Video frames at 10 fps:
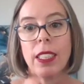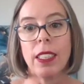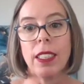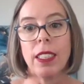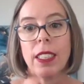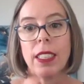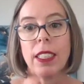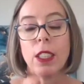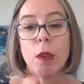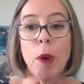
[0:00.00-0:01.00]

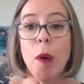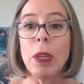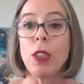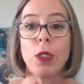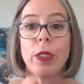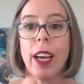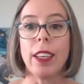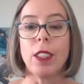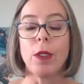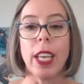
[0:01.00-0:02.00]
The moment you do
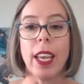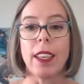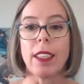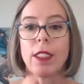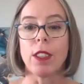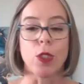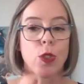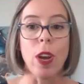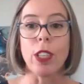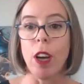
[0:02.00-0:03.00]
that, you take the
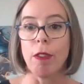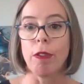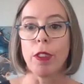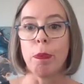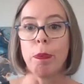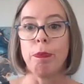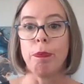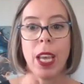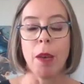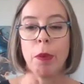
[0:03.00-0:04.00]
stress off the
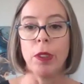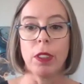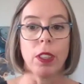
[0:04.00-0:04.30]
table.